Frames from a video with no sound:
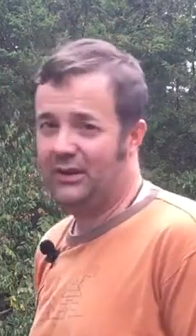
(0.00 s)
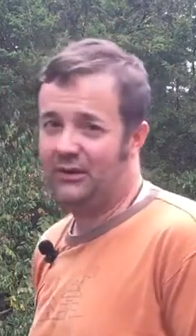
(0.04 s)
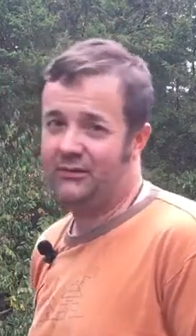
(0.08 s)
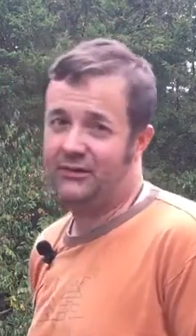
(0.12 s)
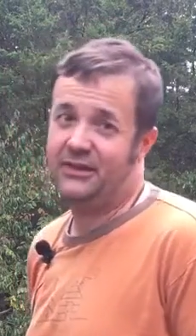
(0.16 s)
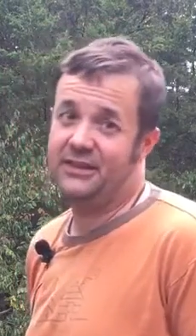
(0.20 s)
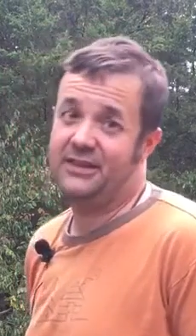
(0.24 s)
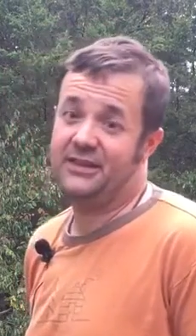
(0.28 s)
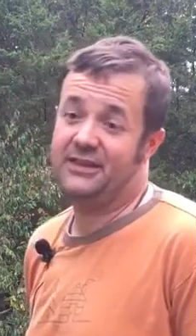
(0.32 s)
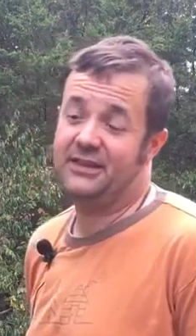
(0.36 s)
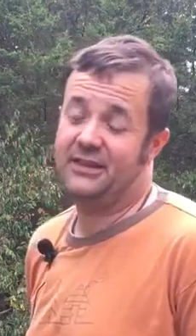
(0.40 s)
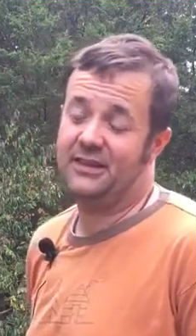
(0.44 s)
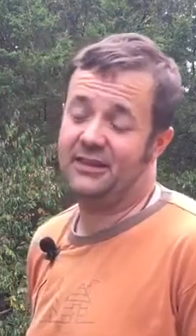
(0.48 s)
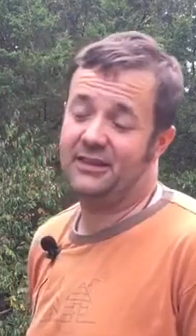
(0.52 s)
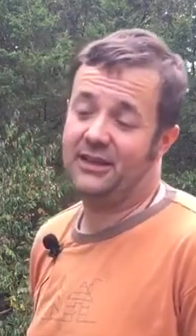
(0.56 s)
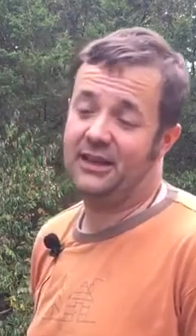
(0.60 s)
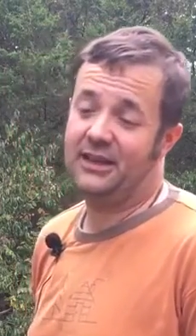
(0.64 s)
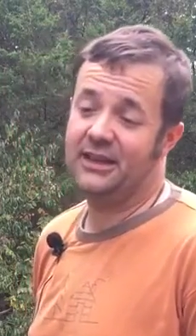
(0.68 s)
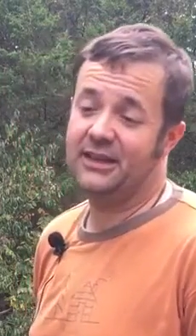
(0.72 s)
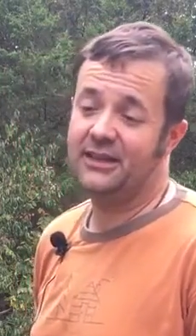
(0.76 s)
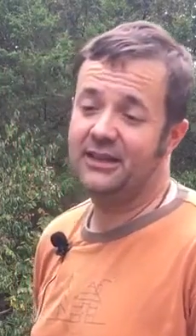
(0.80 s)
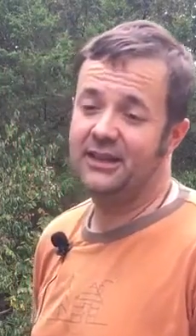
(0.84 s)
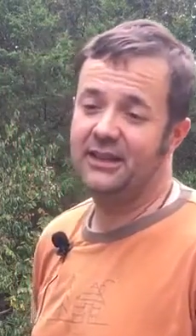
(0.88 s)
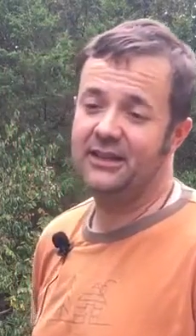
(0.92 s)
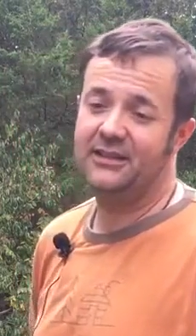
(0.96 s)
of the reasons I
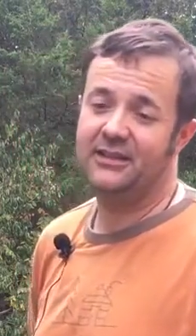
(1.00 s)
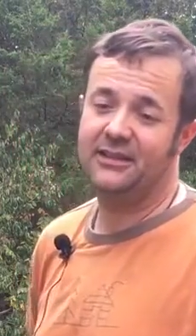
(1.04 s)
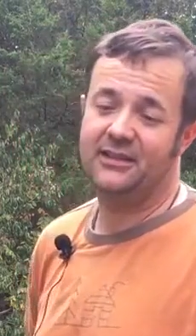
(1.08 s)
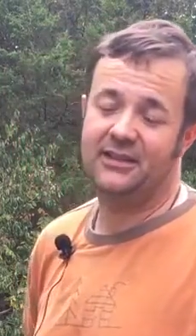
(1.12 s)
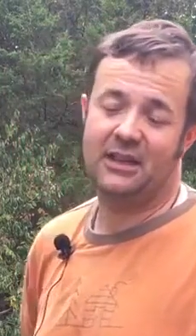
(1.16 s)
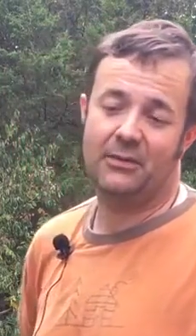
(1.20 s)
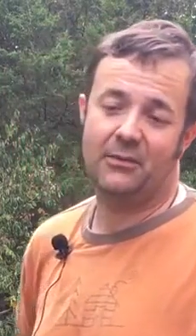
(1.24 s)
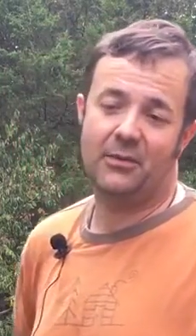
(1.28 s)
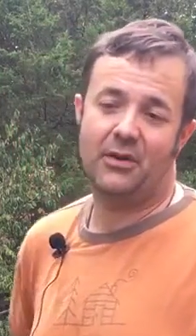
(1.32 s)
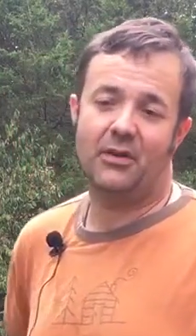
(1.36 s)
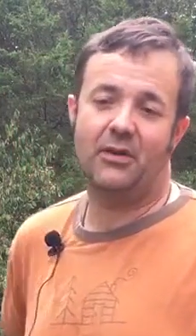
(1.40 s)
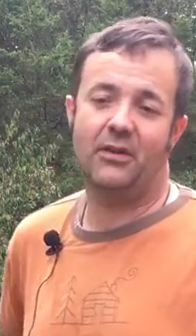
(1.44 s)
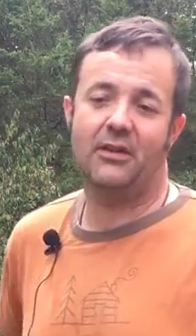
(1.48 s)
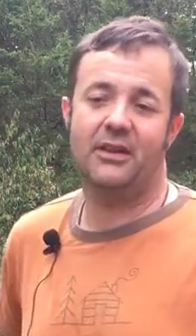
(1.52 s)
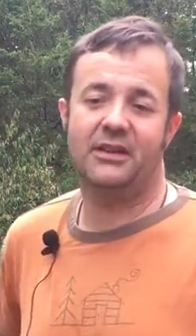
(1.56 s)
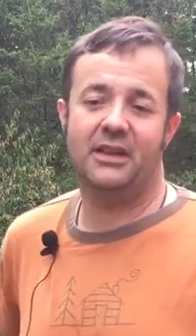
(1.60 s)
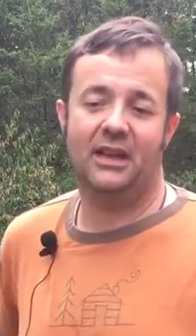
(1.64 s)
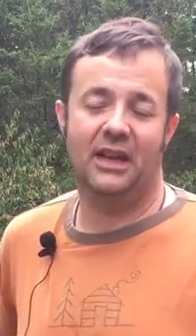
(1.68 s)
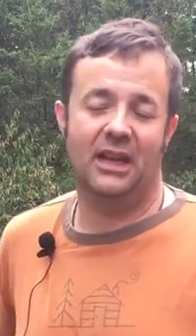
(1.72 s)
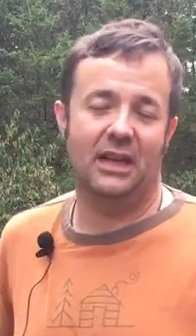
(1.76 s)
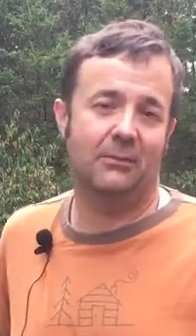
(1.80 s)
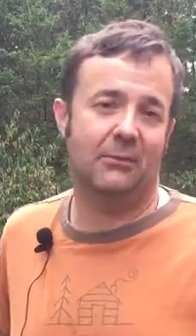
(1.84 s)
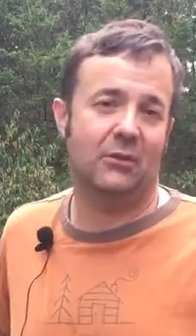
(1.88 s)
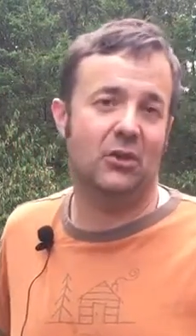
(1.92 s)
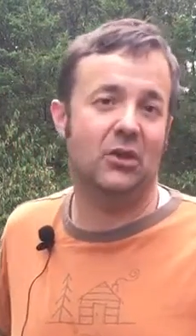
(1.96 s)
like this, is I'm all the
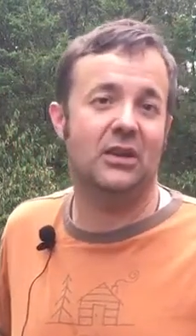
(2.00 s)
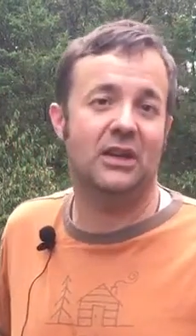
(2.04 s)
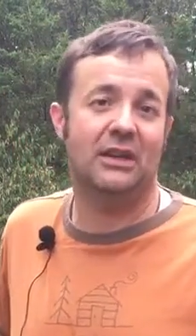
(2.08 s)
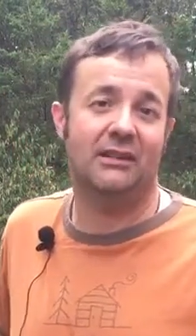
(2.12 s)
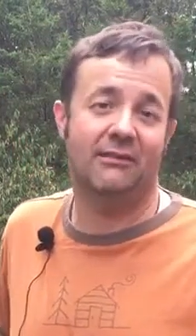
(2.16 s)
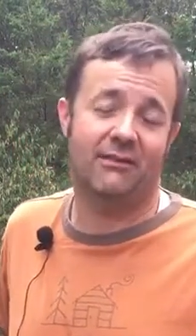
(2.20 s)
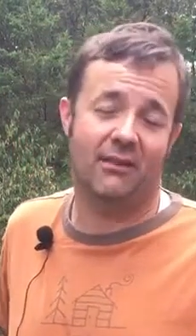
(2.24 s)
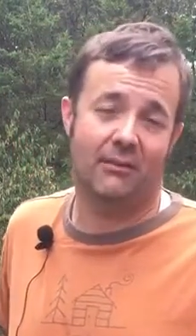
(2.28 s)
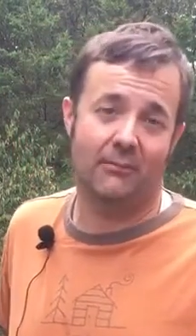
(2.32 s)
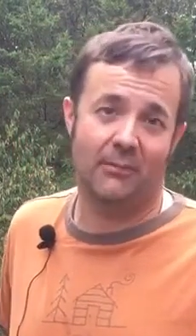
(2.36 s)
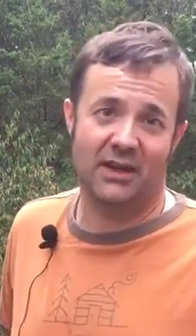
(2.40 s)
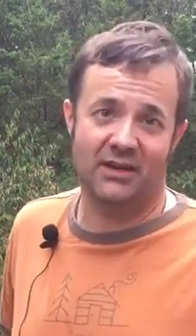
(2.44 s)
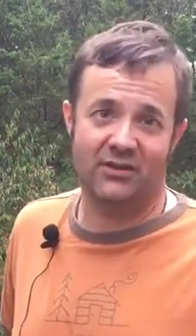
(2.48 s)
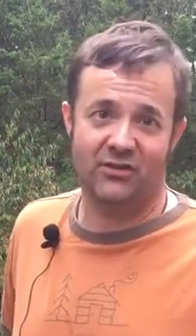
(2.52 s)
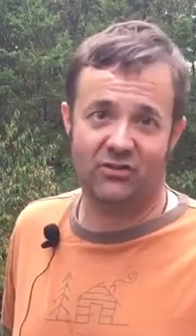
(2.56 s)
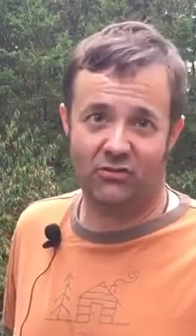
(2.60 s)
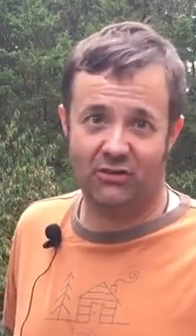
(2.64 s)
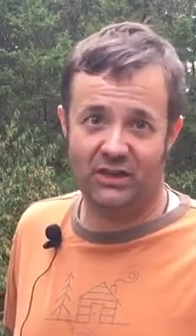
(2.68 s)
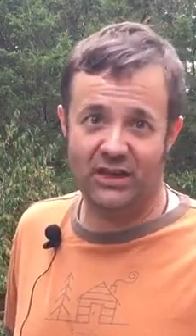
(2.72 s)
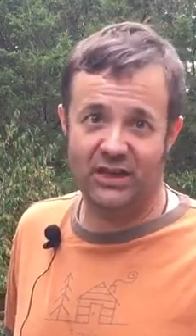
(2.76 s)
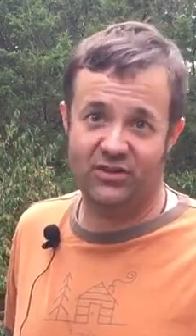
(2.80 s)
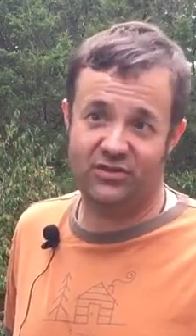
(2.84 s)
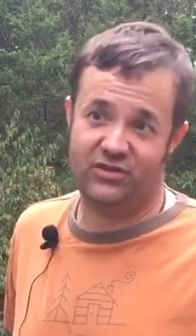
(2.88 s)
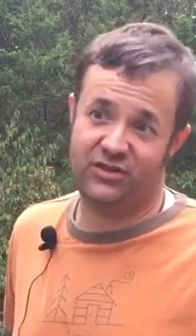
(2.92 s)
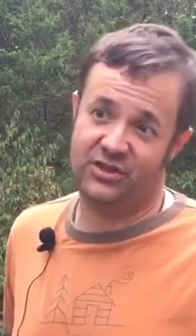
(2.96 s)
time looking for my
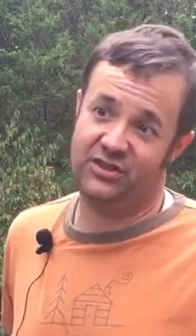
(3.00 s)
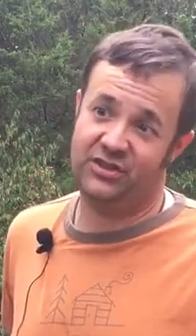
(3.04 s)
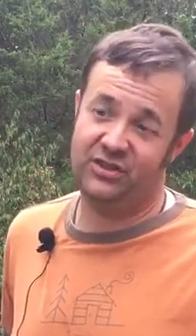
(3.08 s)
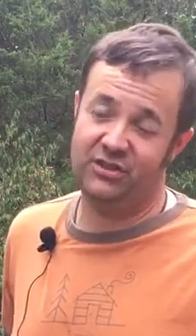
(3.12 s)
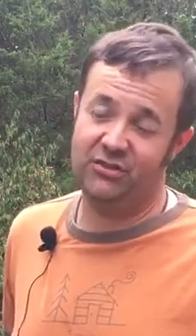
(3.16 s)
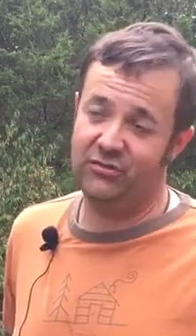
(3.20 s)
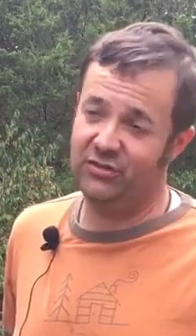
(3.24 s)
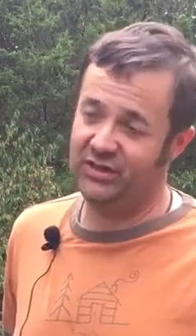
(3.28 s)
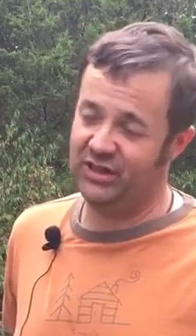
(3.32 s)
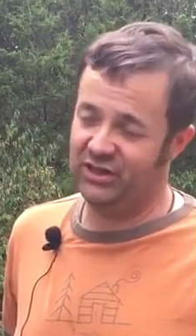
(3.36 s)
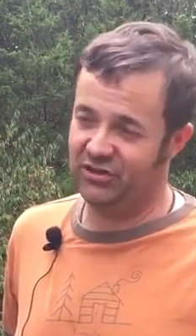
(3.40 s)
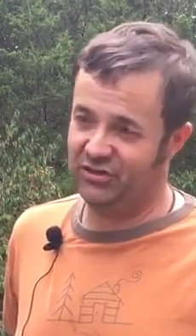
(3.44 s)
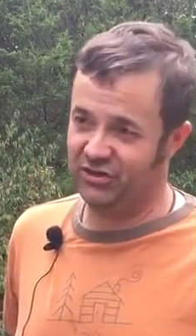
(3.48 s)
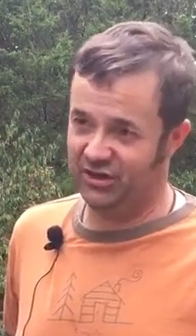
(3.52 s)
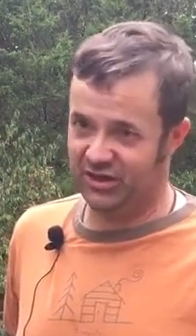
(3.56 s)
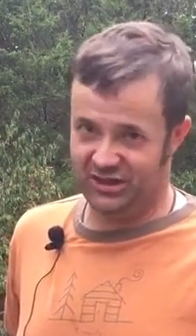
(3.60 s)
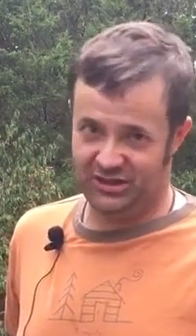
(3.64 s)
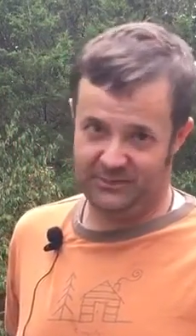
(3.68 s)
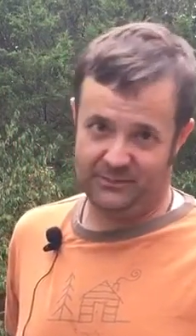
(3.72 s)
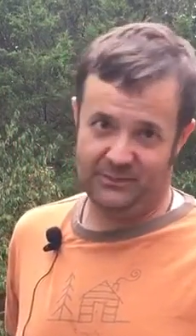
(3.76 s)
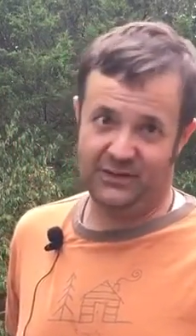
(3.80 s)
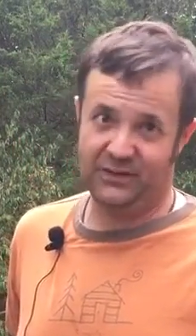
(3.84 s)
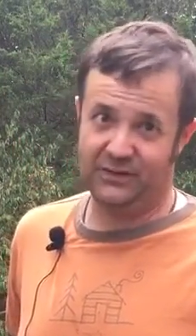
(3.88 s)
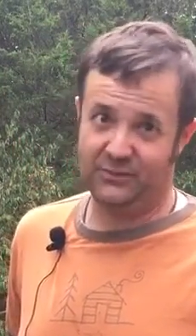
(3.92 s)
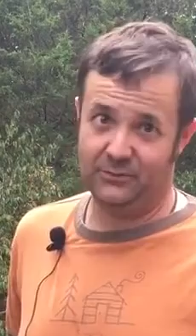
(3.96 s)
scrunch to do the
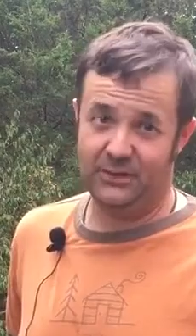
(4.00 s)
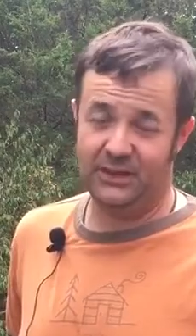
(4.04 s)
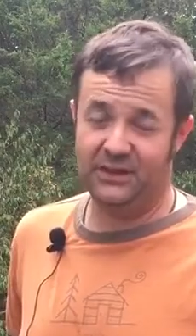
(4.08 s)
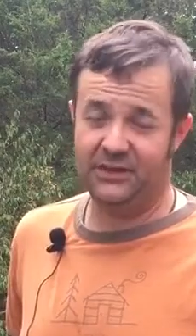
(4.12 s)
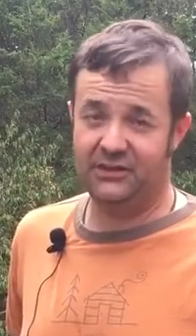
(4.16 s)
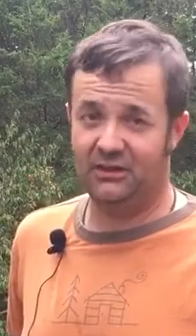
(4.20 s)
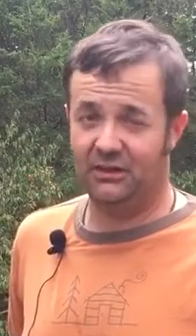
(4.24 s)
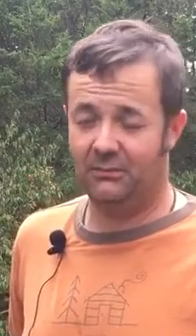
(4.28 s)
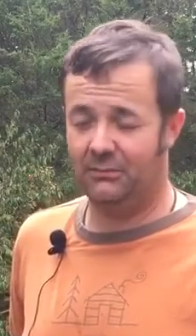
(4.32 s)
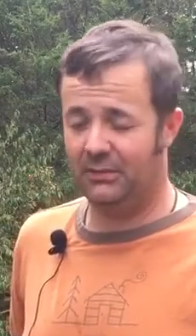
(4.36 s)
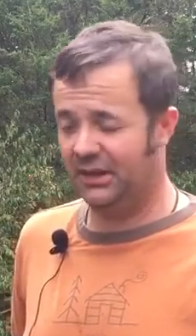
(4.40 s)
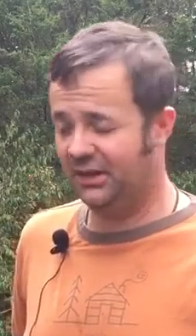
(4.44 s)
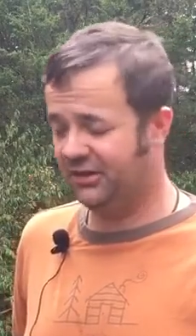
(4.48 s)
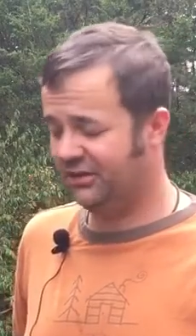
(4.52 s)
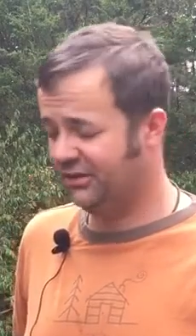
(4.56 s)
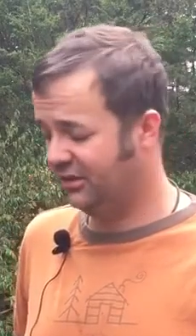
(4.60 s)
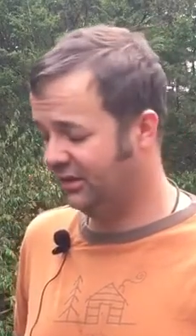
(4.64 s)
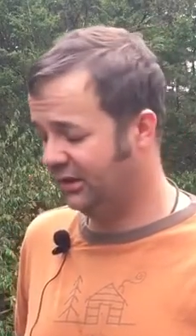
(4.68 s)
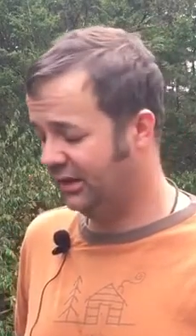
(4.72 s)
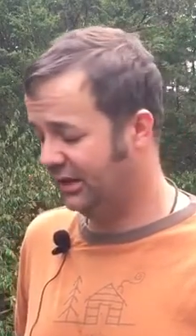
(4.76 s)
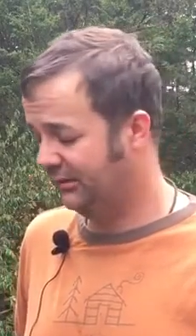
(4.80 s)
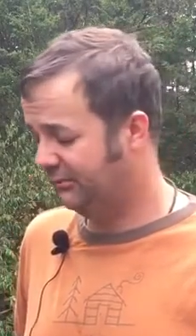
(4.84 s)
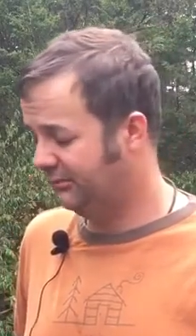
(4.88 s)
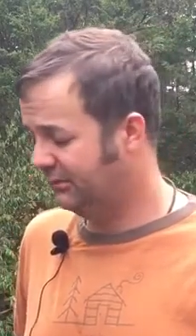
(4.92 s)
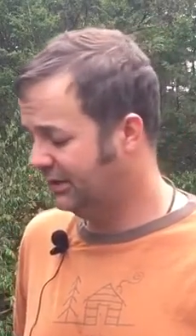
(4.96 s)
adjustments with on my
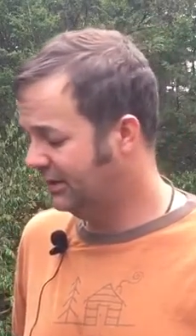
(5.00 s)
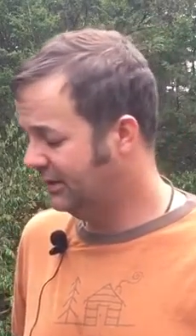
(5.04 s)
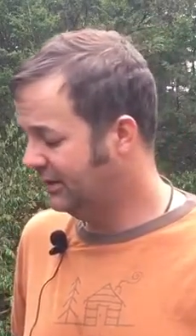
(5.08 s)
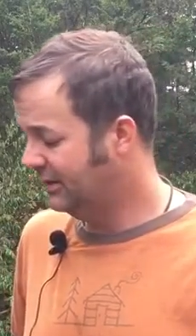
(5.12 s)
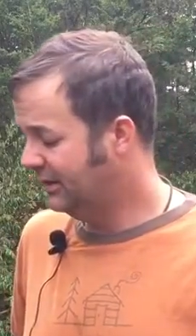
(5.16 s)
chain,